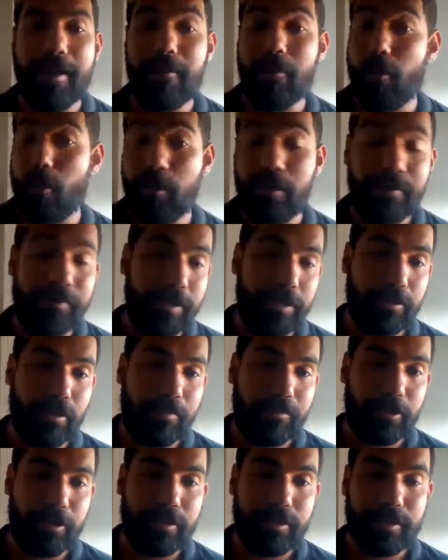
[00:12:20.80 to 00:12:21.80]
all of these
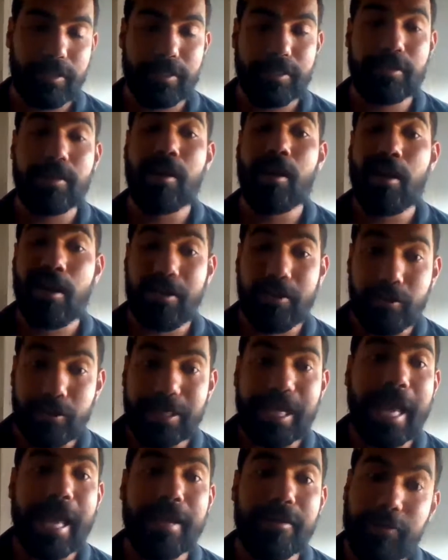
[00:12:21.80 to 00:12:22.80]
options is you
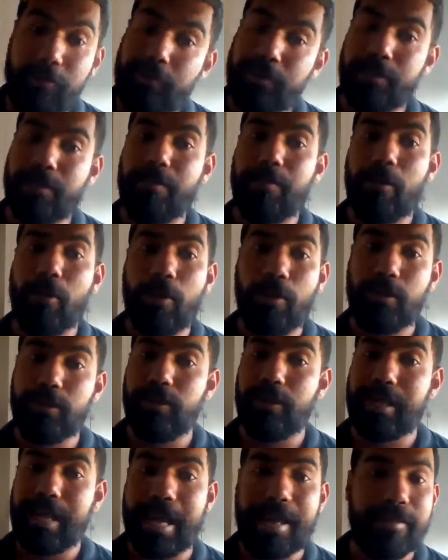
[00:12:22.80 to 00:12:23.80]
can use the polls,
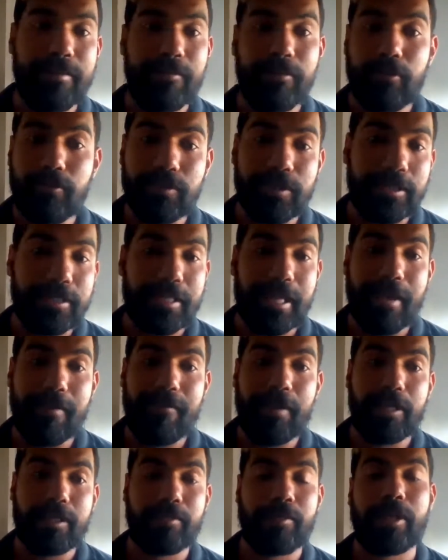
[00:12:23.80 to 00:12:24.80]
you can use the
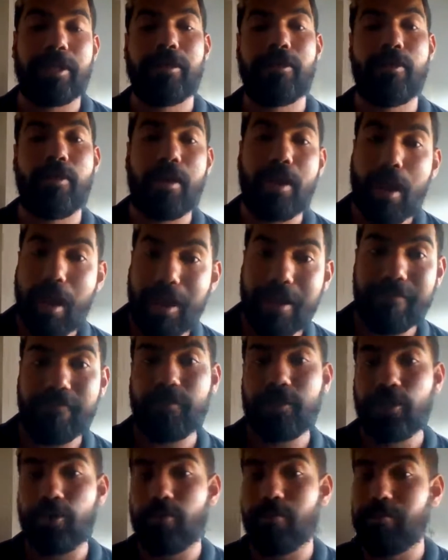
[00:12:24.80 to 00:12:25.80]
surveys, whether you're live,
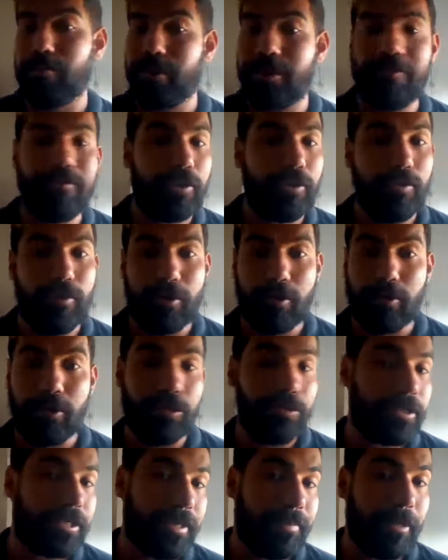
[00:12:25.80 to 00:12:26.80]
whether you're pre-recorded,
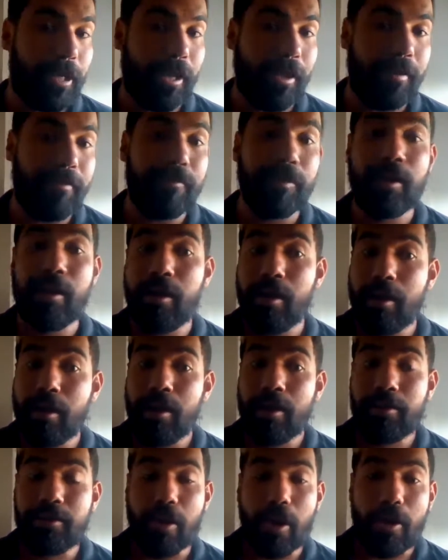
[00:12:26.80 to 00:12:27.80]
you're semi-live.
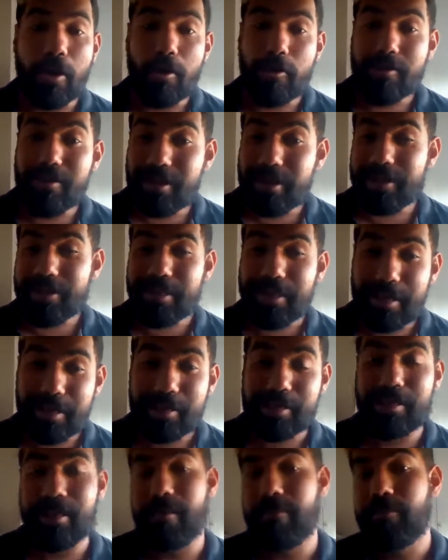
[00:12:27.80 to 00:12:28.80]
The only
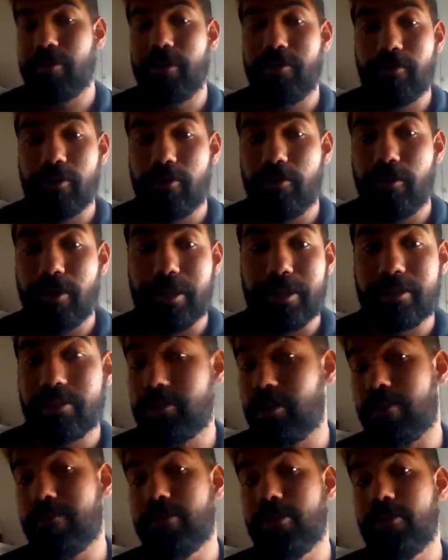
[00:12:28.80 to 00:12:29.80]
thing that pre-recording
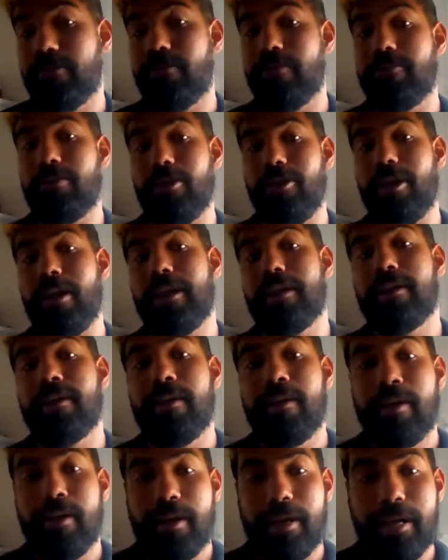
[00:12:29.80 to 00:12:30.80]
stops you from doing
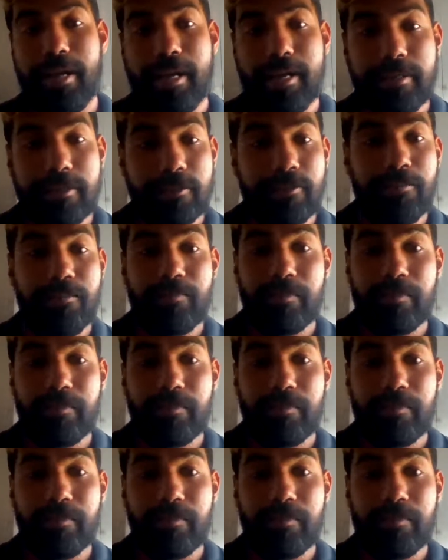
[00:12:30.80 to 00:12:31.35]
is